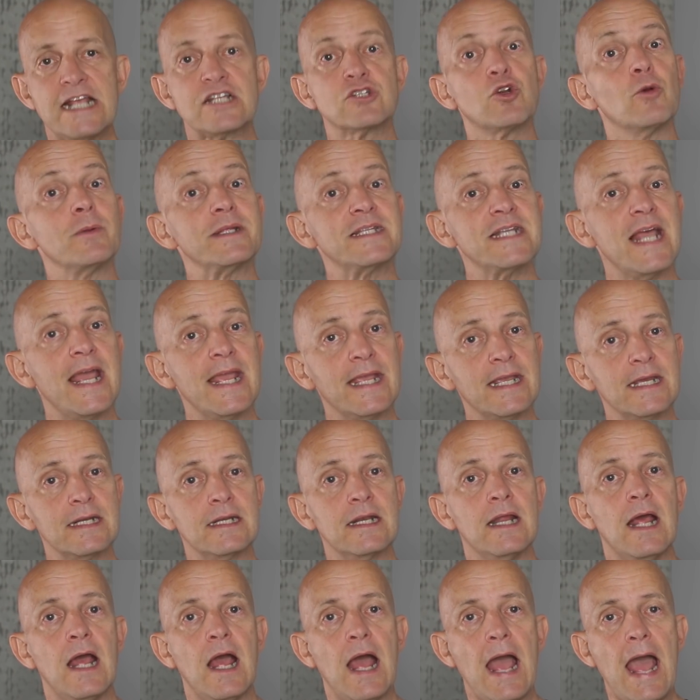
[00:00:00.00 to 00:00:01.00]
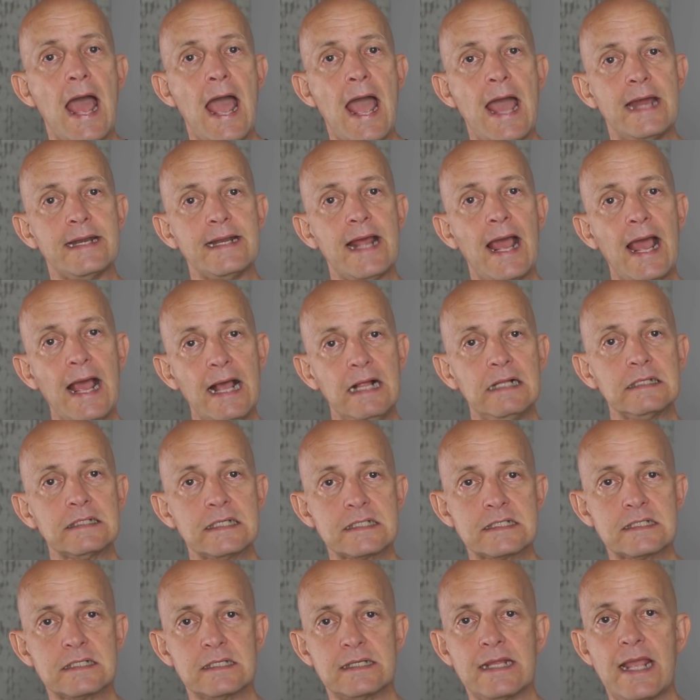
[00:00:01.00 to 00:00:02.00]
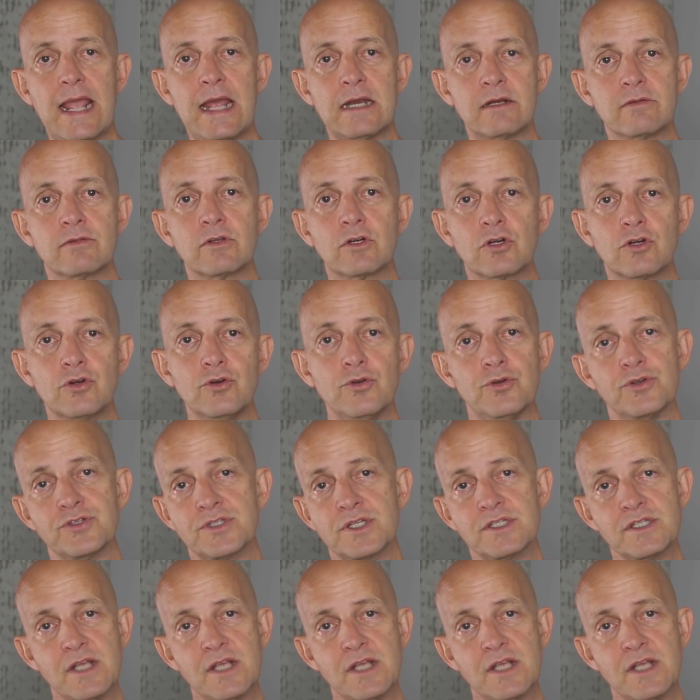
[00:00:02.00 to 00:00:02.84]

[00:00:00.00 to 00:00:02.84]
is normally taken and held until the end of the cruise. The